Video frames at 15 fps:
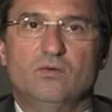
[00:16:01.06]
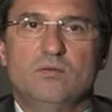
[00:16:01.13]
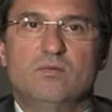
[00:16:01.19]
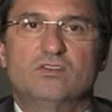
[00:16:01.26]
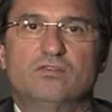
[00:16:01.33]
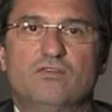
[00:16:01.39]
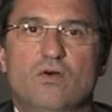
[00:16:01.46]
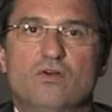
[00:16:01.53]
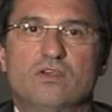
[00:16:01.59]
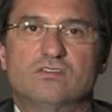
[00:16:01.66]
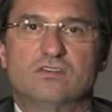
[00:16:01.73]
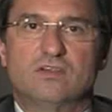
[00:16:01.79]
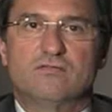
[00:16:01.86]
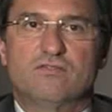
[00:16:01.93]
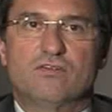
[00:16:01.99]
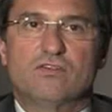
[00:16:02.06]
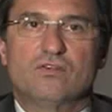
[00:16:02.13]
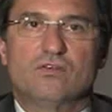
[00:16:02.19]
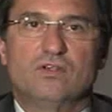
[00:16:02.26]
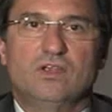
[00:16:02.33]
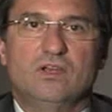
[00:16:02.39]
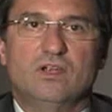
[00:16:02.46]
we must focus on
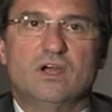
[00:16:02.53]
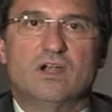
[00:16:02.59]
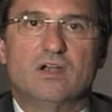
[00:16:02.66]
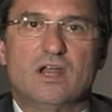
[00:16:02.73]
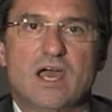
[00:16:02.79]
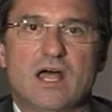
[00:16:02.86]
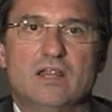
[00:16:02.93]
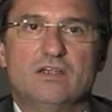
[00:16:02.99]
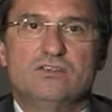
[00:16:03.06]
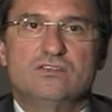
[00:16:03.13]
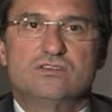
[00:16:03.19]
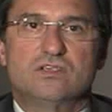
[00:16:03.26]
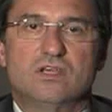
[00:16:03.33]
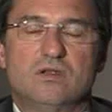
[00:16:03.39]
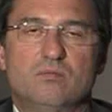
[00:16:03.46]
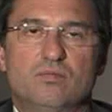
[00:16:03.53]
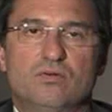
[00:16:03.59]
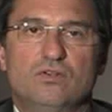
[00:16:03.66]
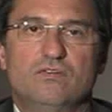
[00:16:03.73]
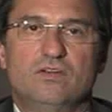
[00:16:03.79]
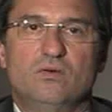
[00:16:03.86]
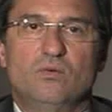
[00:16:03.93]
furthering our knowledge and
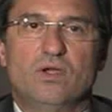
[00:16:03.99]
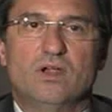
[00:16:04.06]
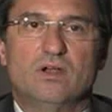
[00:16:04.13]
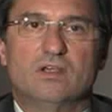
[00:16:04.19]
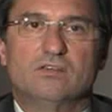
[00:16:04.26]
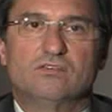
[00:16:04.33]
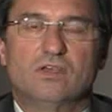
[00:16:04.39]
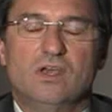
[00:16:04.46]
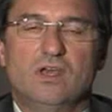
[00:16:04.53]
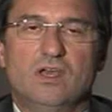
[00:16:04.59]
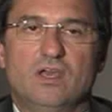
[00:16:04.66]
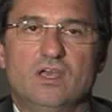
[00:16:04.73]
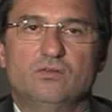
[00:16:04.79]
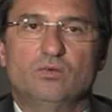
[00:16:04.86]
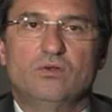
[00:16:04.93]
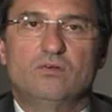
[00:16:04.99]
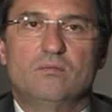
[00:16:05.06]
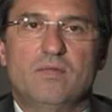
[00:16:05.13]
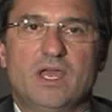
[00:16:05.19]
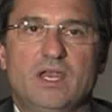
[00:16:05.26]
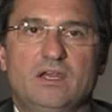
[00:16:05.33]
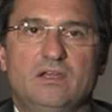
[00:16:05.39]
improving awareness as we
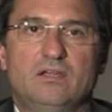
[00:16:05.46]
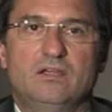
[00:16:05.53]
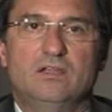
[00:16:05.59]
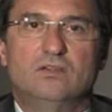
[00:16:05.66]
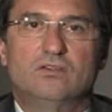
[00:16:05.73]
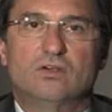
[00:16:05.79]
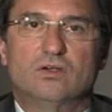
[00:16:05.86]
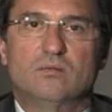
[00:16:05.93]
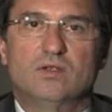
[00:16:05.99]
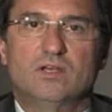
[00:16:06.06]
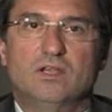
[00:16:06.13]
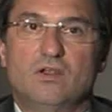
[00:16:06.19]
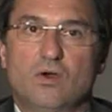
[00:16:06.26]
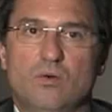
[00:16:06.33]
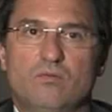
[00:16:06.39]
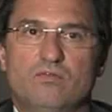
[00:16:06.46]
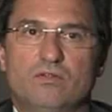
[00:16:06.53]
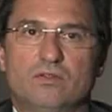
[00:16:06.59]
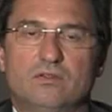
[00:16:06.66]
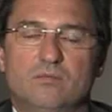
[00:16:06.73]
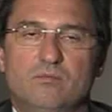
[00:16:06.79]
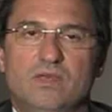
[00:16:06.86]
remain determined and
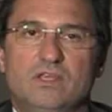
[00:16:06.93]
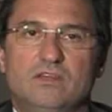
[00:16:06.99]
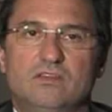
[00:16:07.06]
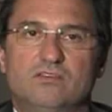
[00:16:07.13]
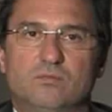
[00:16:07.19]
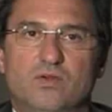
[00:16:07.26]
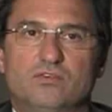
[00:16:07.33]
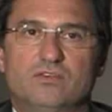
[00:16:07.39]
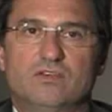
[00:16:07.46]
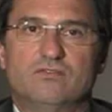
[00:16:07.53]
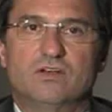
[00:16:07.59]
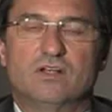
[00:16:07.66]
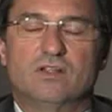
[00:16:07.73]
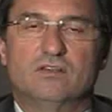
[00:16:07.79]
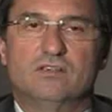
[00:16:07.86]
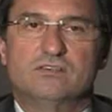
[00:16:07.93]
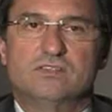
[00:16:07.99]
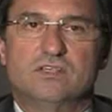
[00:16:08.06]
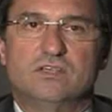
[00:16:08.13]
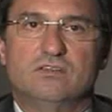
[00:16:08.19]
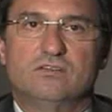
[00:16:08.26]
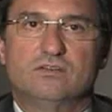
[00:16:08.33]
hopeful to beat this most difficult
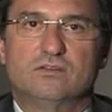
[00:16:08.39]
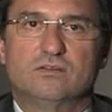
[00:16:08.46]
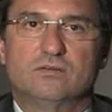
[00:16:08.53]
disease.